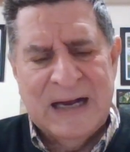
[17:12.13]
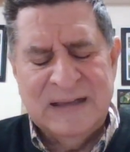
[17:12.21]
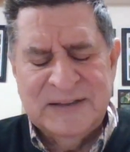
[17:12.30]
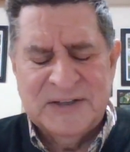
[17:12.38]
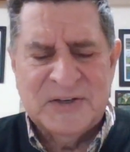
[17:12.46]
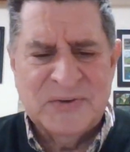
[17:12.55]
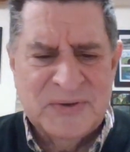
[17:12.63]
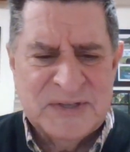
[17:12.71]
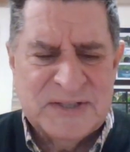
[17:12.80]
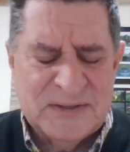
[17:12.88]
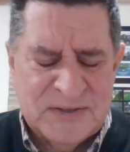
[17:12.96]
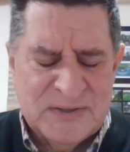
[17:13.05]
I'll
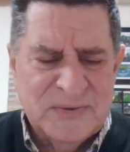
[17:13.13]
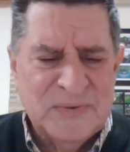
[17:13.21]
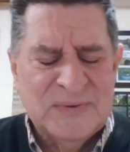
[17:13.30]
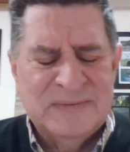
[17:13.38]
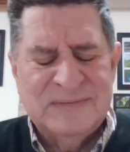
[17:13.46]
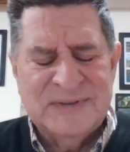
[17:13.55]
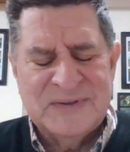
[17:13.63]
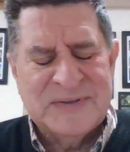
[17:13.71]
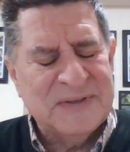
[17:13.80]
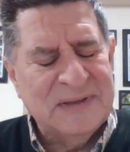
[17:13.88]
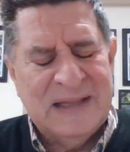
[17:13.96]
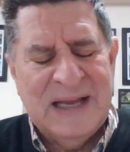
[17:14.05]
encourage you too,
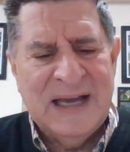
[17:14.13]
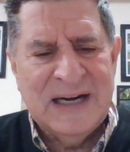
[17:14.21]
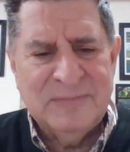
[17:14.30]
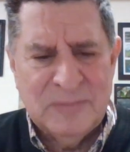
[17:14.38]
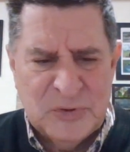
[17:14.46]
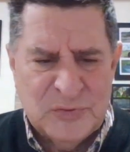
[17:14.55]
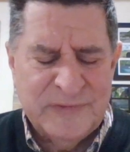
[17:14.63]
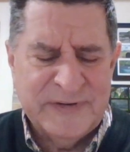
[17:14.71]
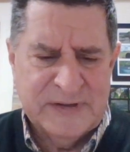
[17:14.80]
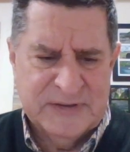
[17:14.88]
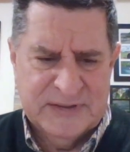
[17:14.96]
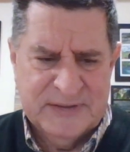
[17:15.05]
there's a lot of
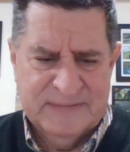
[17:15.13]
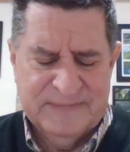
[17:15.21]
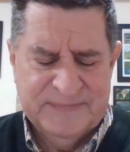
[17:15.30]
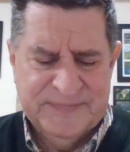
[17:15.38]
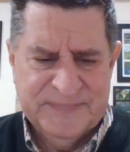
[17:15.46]
movies